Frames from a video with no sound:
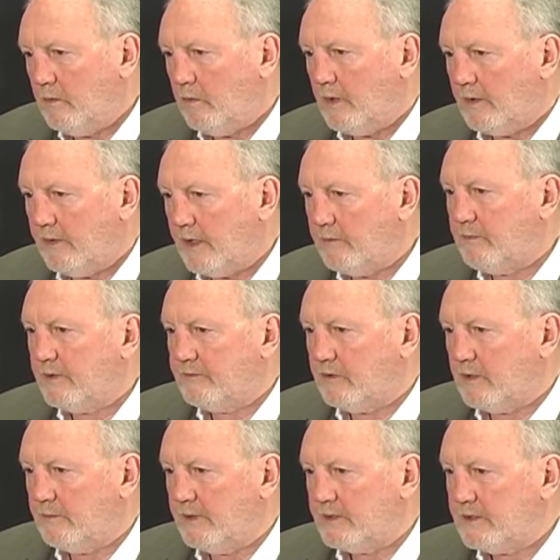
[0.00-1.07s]
where their
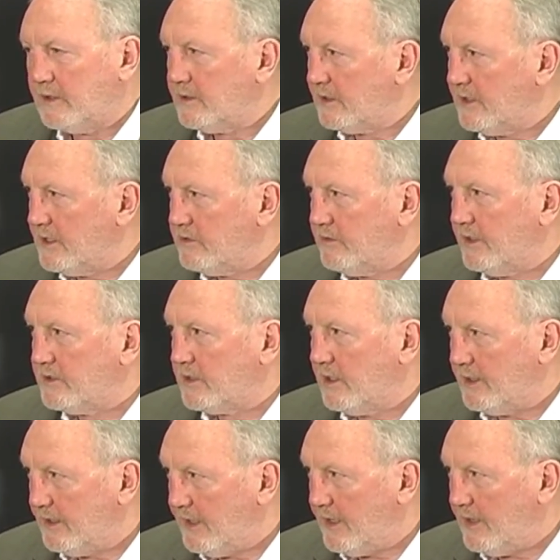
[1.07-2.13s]
performance as a country has
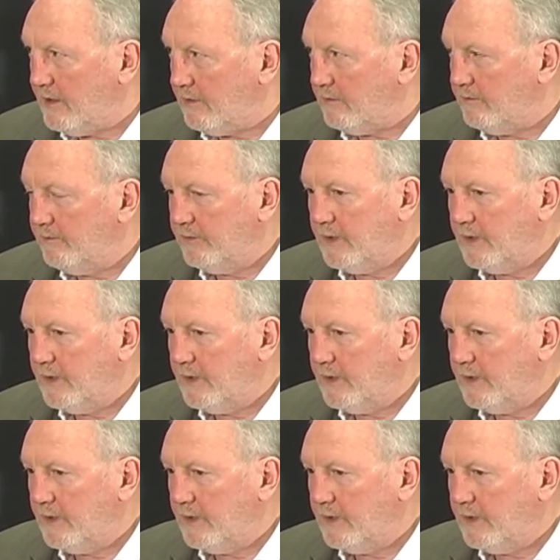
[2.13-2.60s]
gone down.